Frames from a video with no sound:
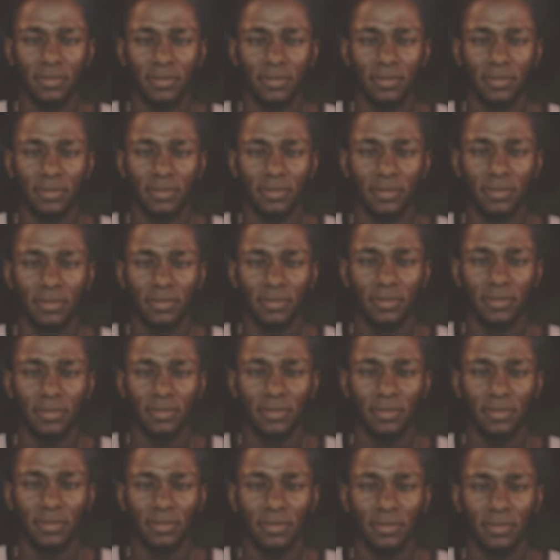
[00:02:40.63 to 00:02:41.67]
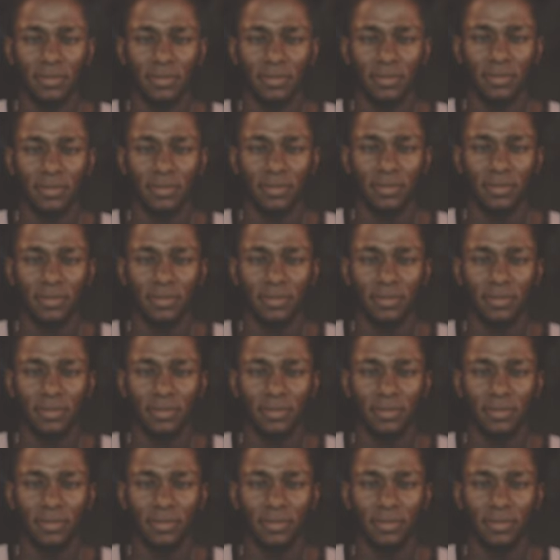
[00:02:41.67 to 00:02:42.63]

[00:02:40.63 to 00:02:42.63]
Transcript: [no speech]